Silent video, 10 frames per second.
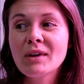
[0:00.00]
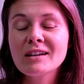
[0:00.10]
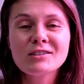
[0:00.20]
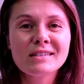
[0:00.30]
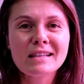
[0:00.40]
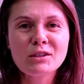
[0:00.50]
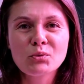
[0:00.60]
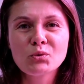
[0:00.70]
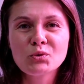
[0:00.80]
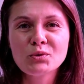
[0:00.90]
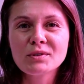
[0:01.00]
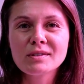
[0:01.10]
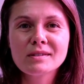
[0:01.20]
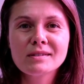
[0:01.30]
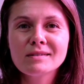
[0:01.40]
I just think the
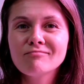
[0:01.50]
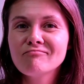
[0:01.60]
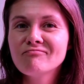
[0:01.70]
rules,